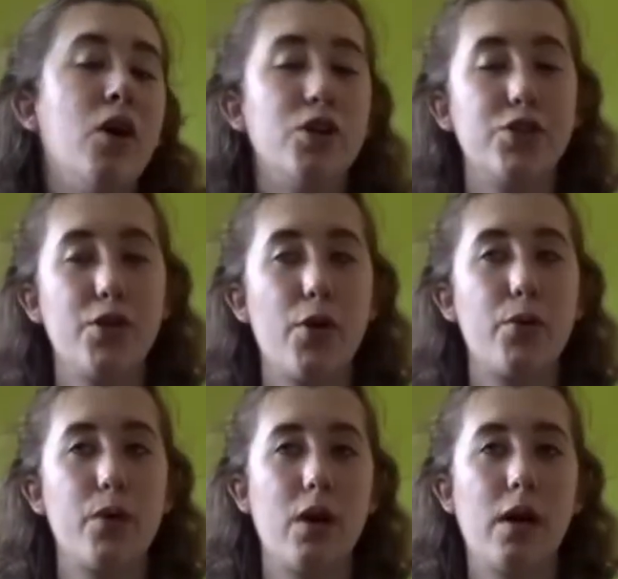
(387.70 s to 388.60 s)

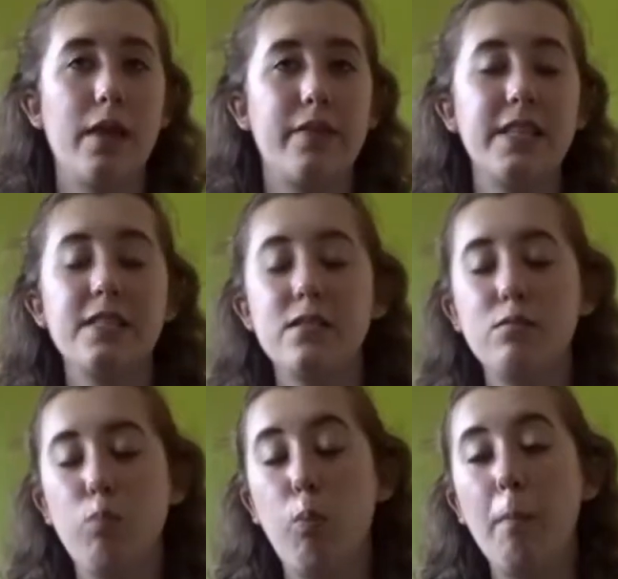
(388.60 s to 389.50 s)
So this
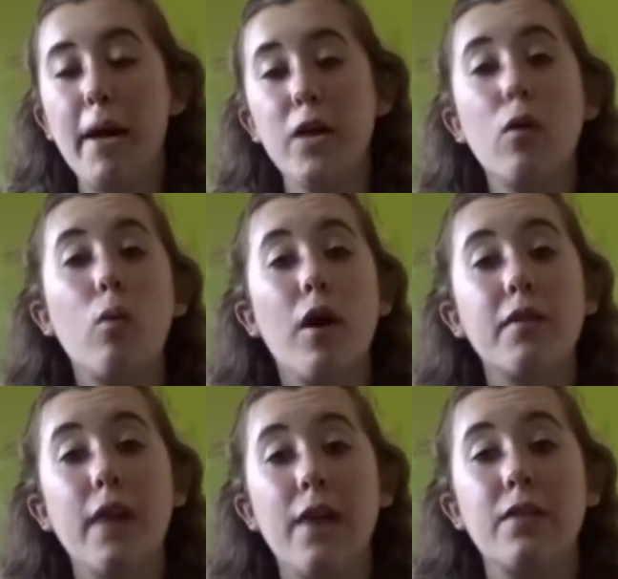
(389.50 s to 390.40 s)
may not
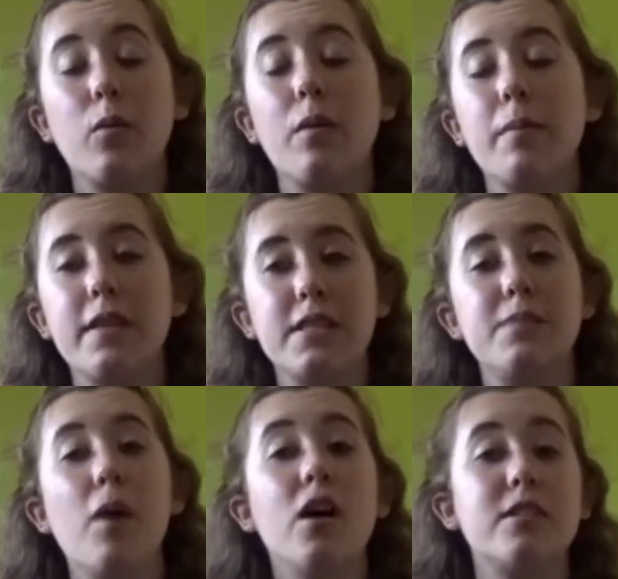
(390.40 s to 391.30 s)
work for everyone, but this is
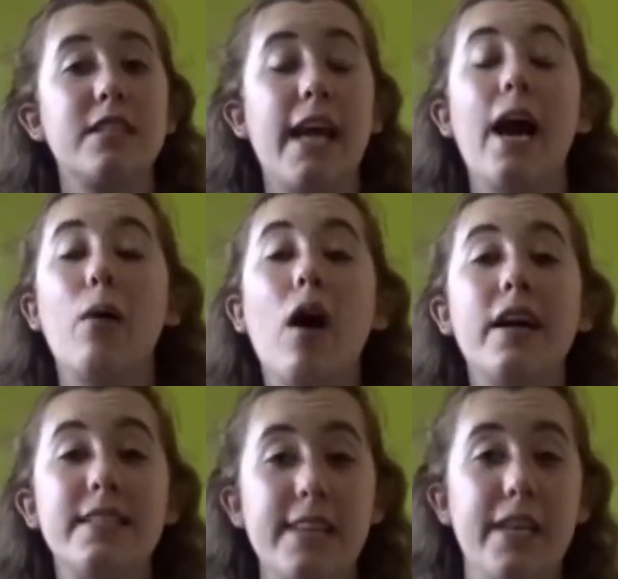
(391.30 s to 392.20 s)
personally how
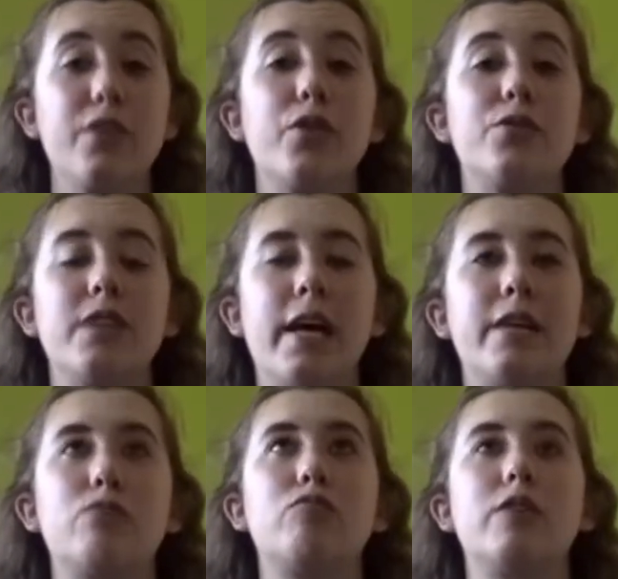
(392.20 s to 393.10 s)
I take notes, and
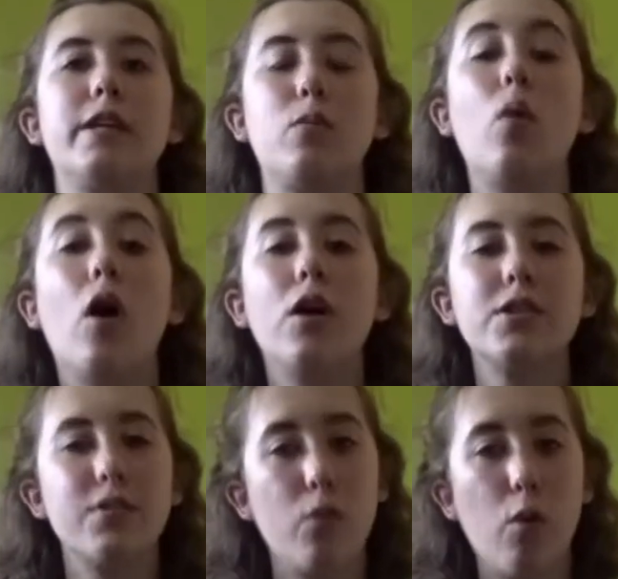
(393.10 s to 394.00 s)
it really
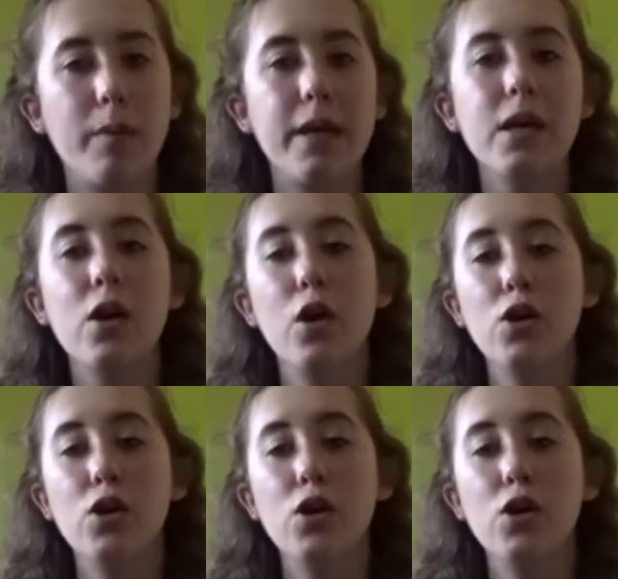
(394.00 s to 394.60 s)
works for me.